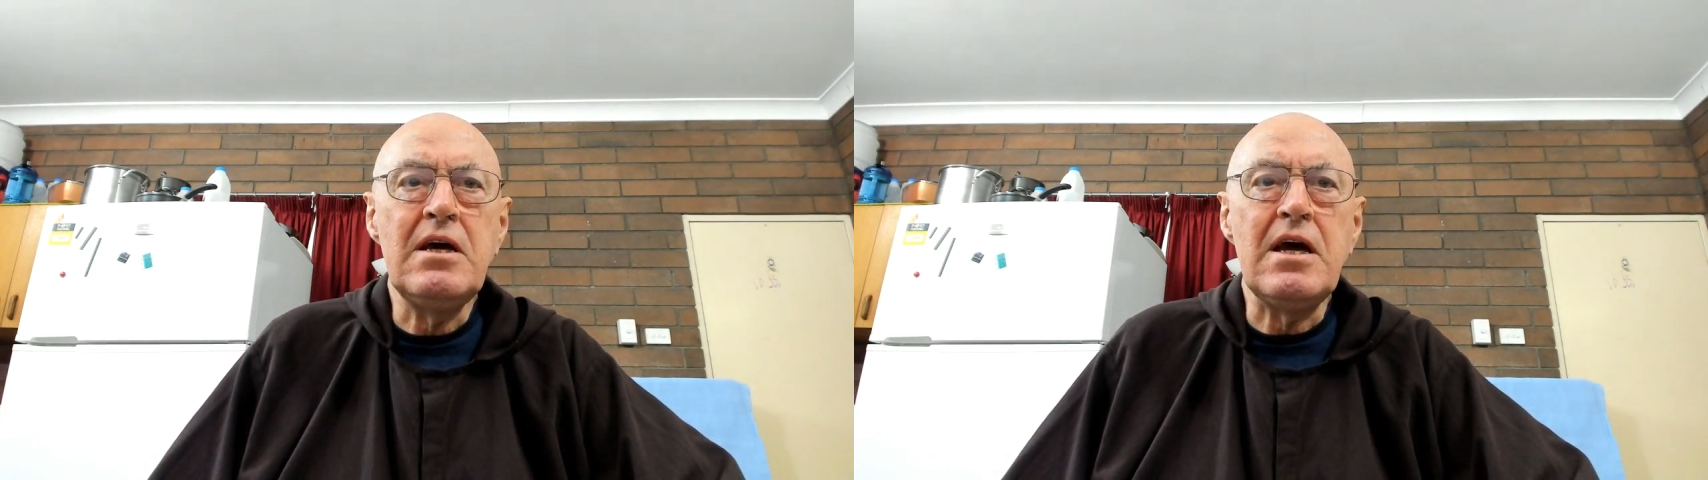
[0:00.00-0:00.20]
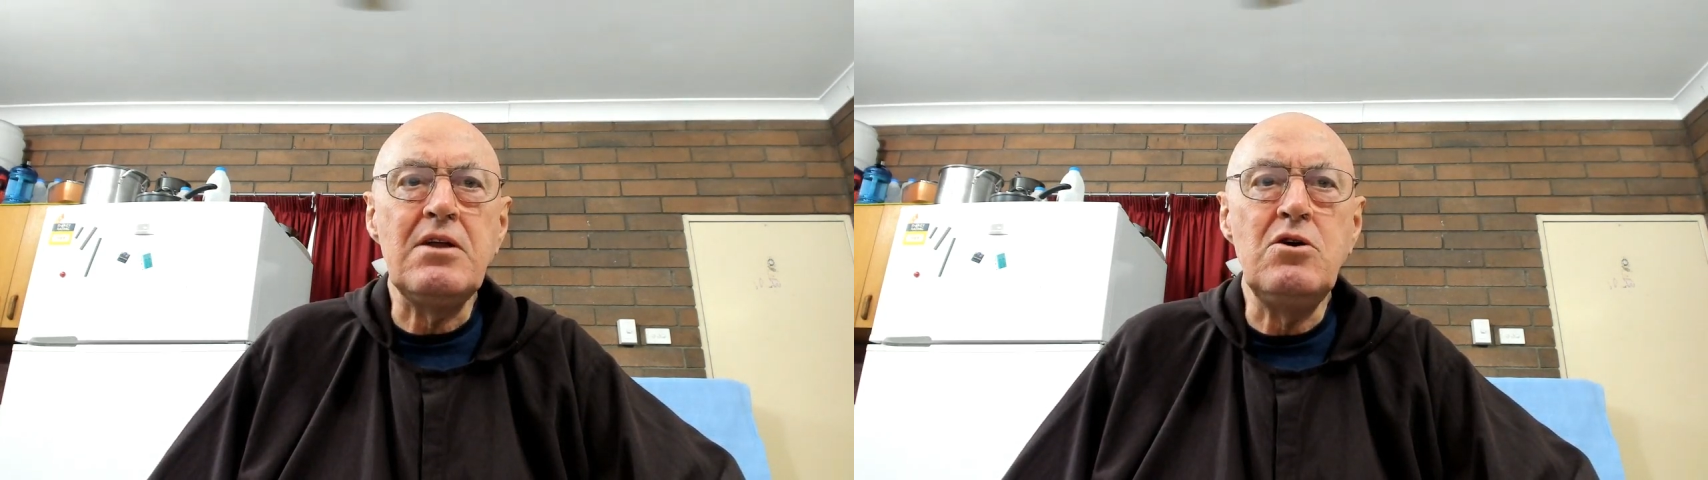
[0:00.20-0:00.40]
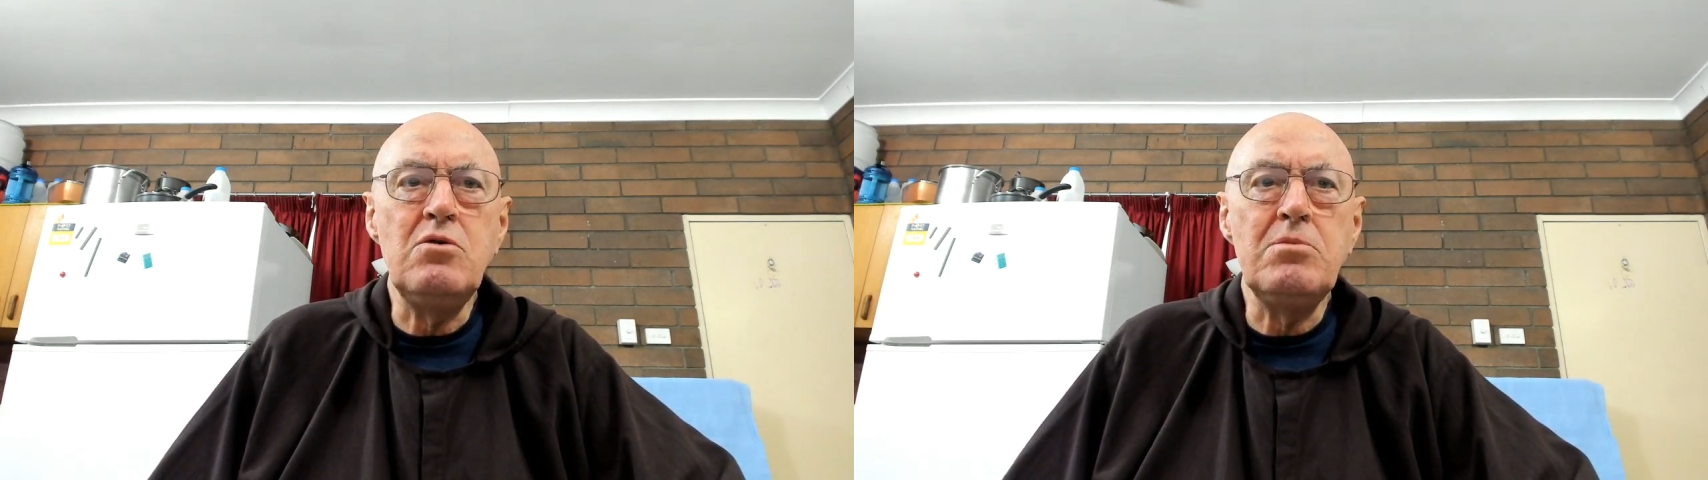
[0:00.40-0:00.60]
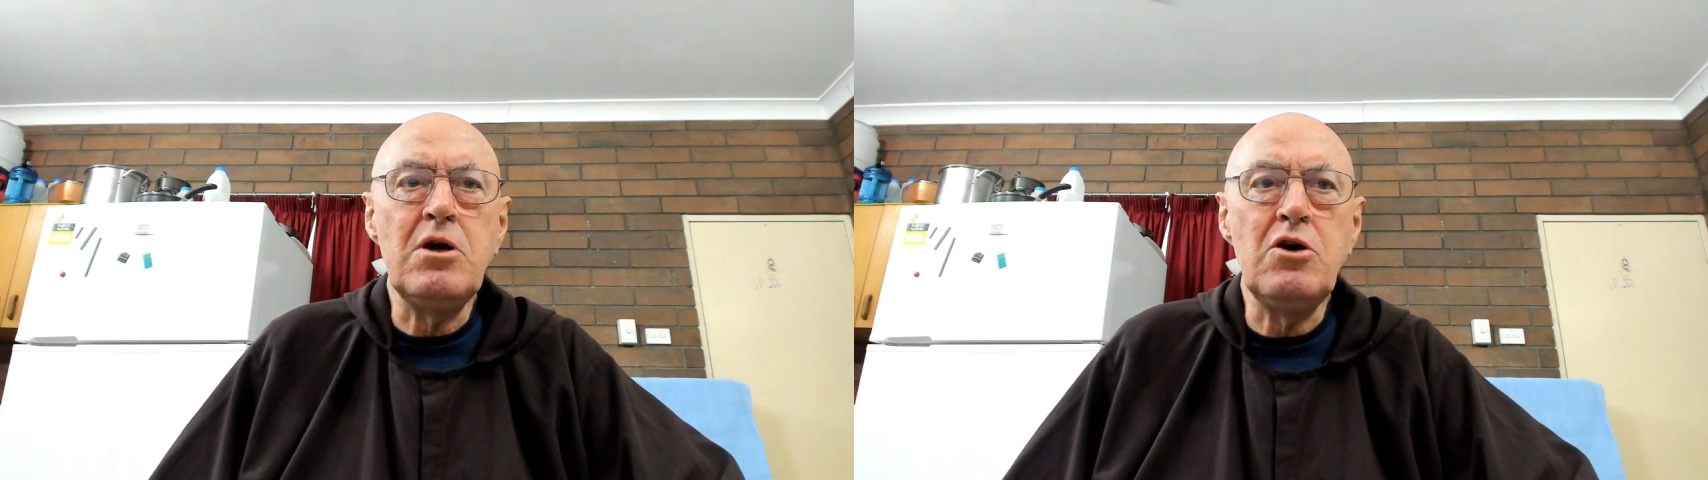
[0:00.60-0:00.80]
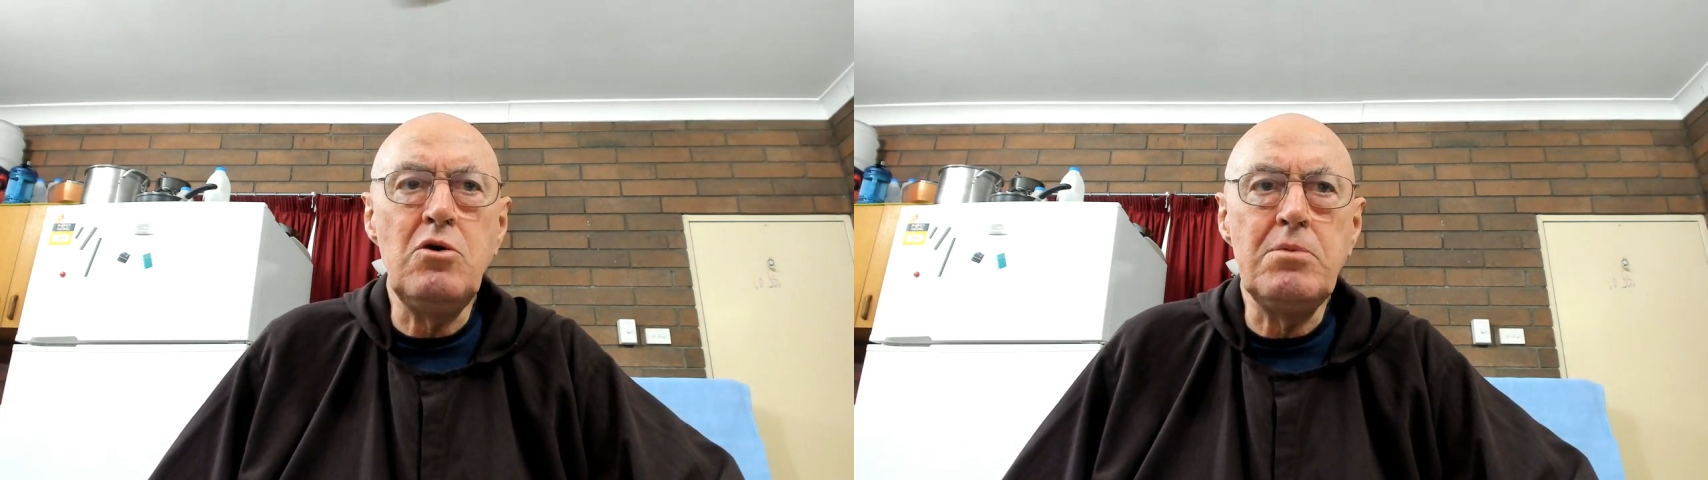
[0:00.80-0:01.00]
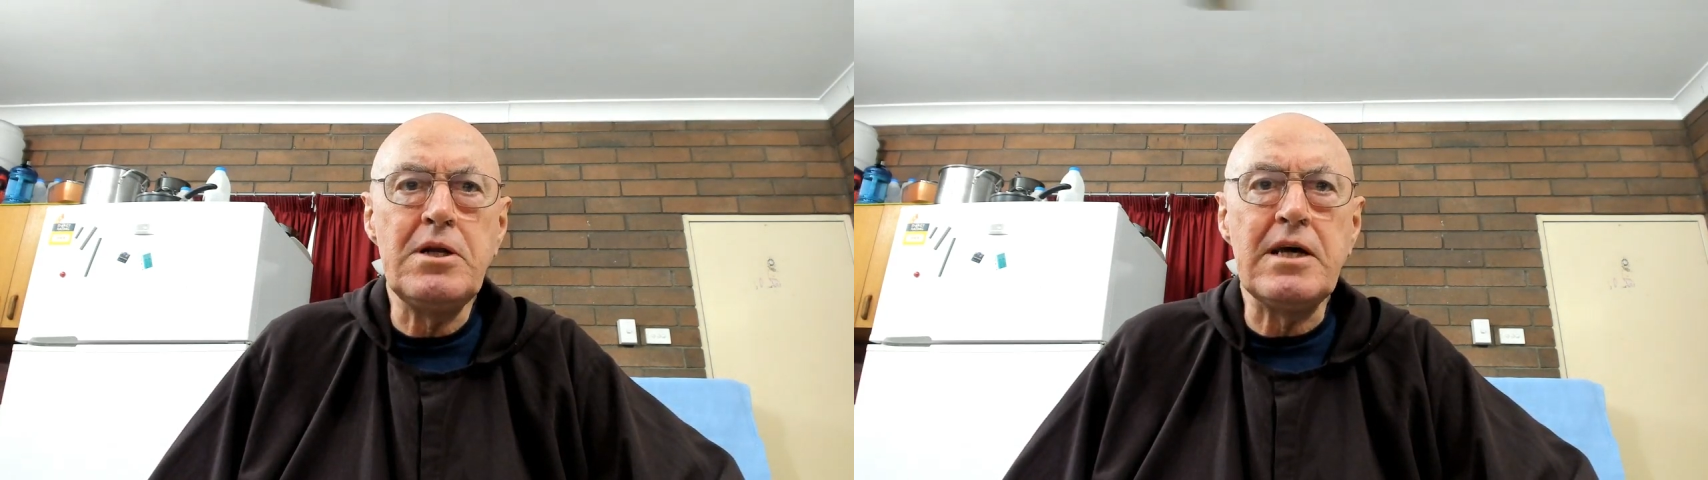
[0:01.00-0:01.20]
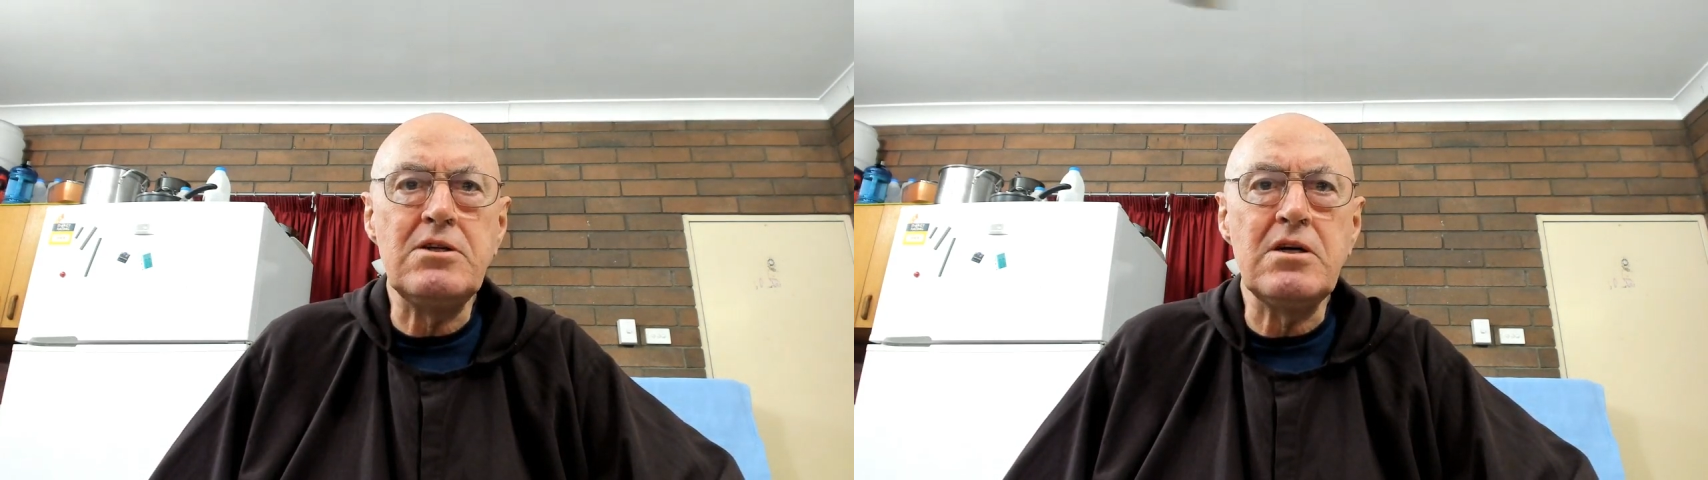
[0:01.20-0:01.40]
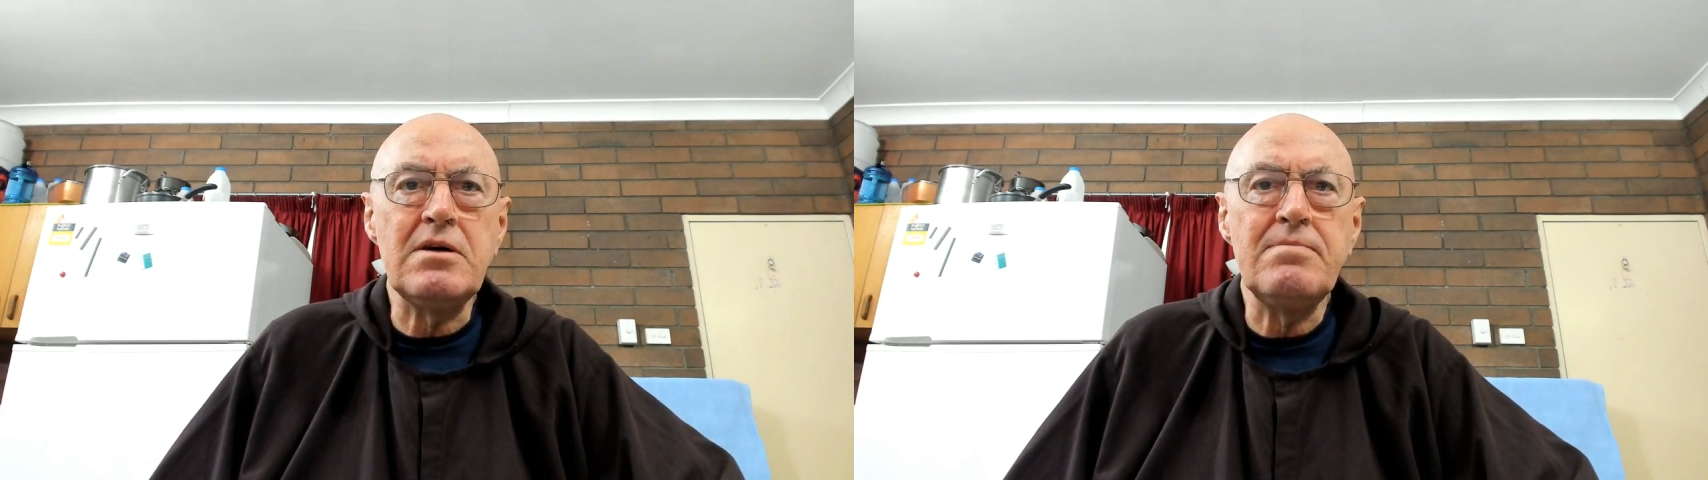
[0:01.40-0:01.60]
and human nature.